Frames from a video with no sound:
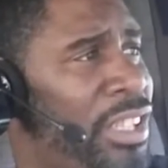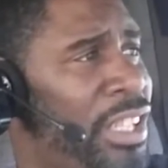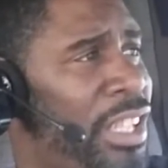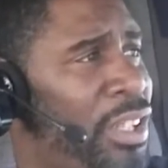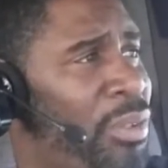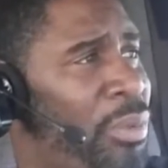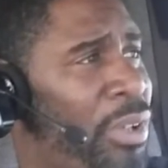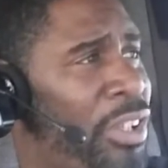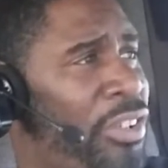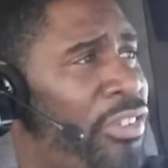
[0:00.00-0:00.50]

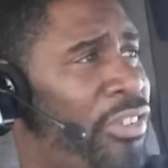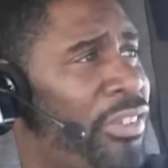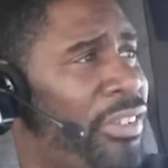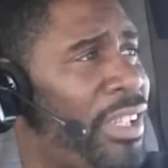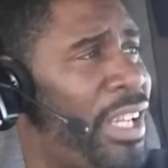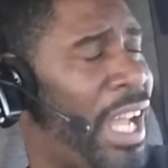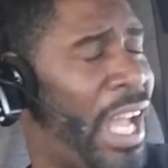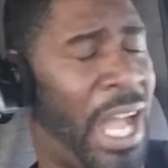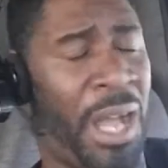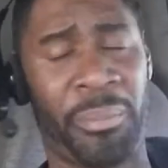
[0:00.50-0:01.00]
and which
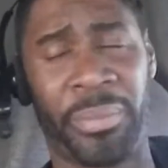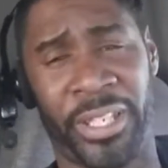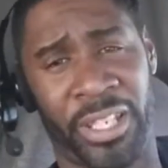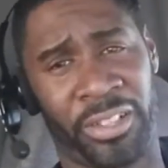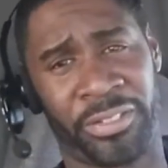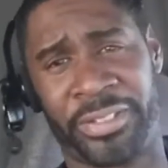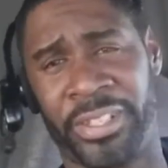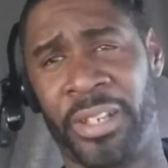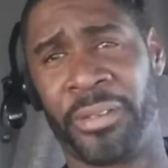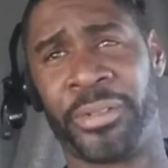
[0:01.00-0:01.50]
I'm
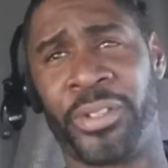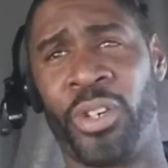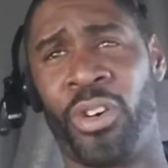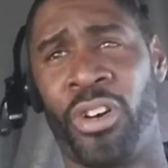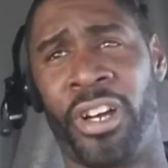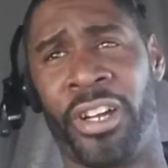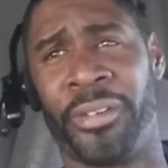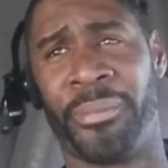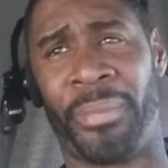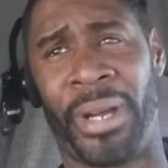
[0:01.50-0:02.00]
guilty of
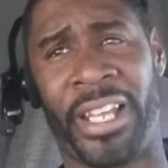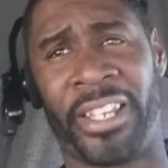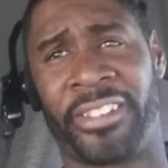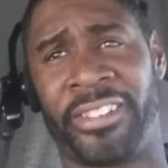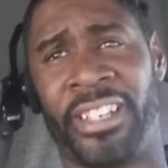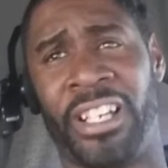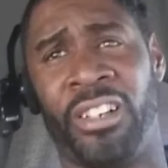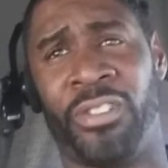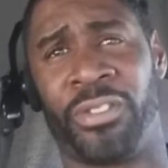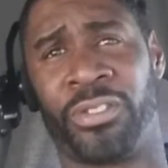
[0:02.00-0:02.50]
doing
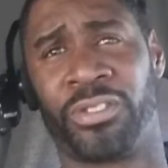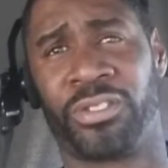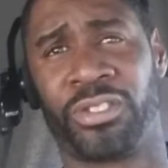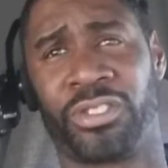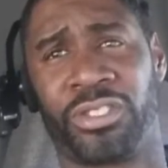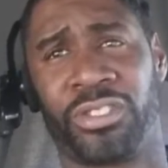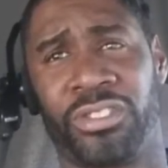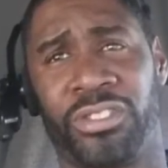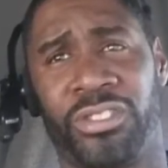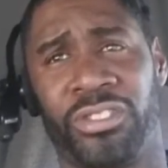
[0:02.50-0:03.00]
myself
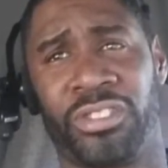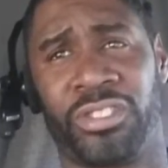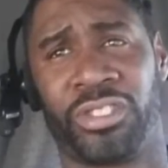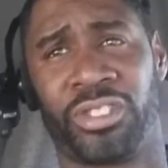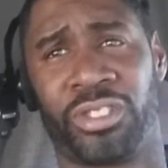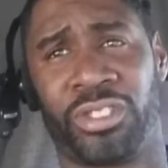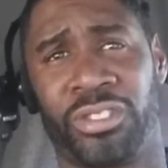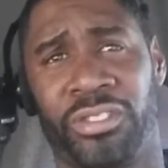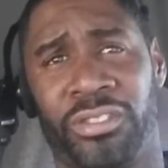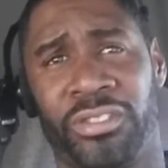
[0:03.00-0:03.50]

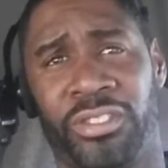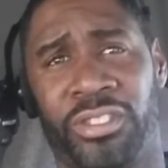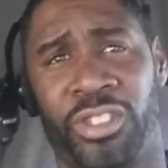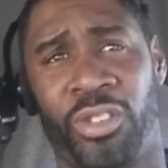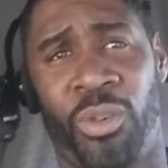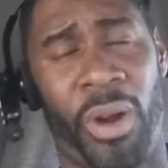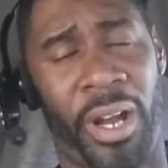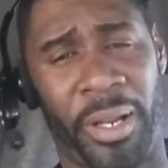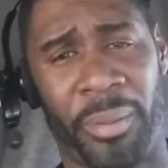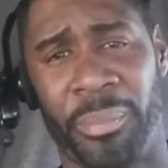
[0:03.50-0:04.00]

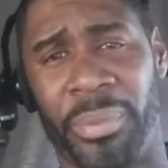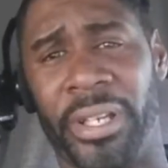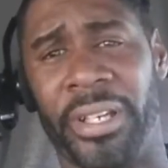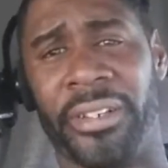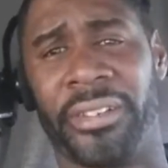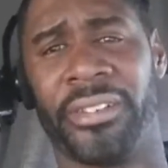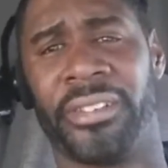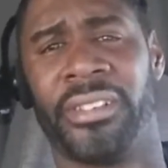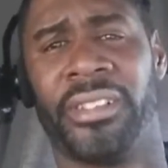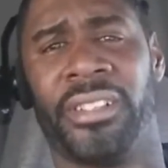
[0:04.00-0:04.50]
quite a bit,